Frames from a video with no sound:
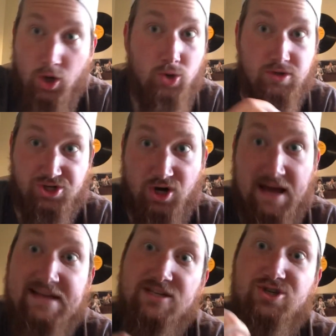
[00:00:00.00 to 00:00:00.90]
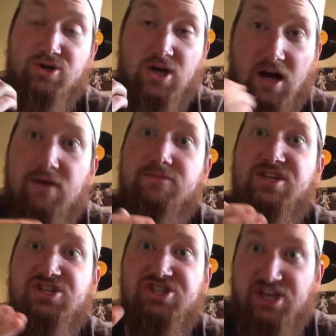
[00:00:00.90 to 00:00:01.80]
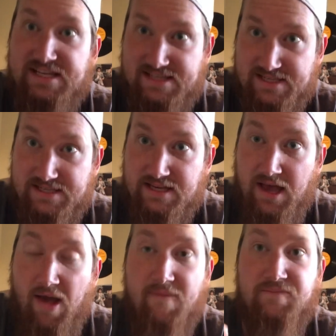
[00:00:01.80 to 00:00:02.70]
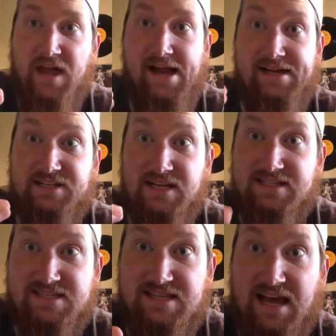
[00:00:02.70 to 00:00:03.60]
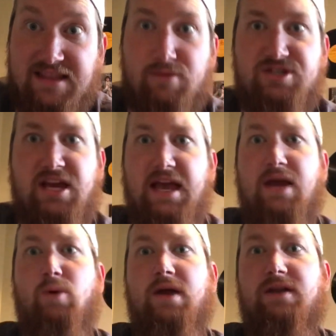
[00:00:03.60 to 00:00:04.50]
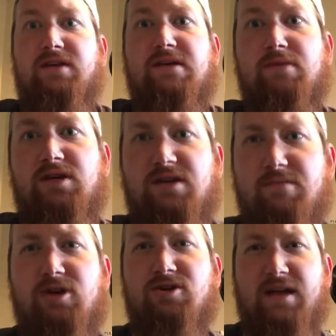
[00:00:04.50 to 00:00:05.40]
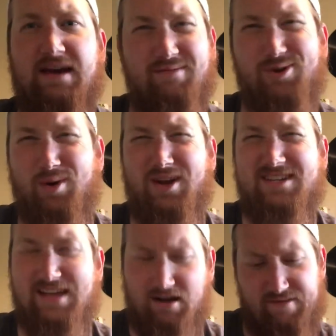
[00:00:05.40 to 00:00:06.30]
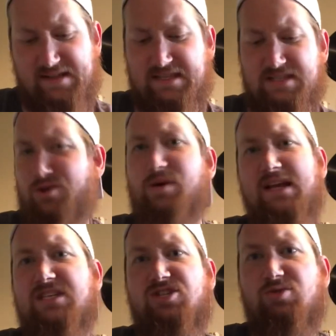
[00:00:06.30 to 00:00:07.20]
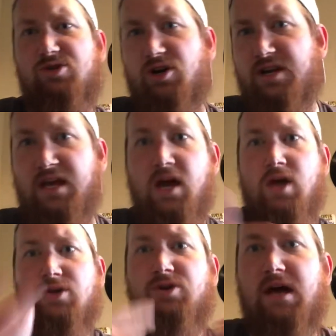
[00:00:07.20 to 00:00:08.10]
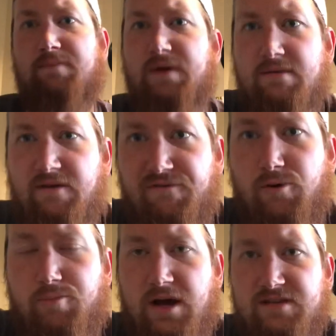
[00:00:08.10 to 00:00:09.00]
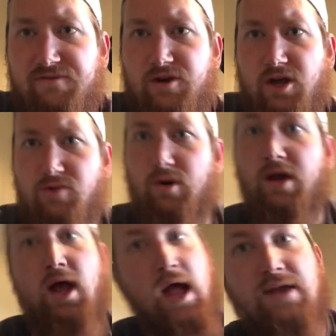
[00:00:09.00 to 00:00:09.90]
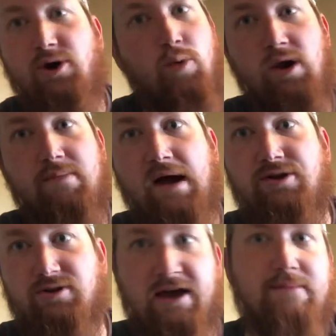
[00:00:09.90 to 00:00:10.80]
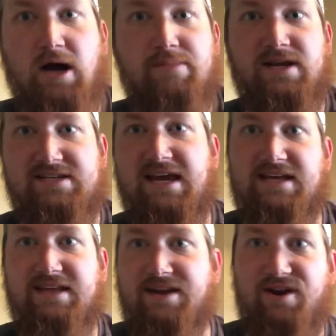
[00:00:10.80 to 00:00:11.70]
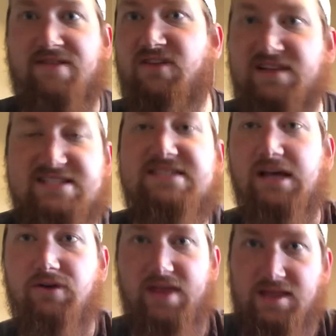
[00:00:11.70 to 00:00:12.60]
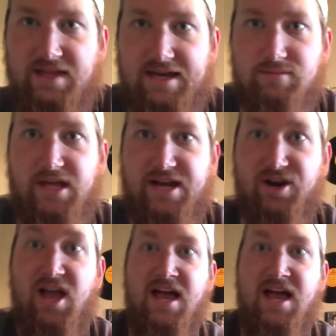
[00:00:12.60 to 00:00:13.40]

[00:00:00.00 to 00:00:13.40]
who were trying to come to Jesus. And instead, they were saying, hey, wait, give me your lamb. You want to sacrifice this? You know what? It's too dirty. You got to pay me full price for another one. And don't worry about your lamb. I'm going to take it later. And then they sell that lamb later.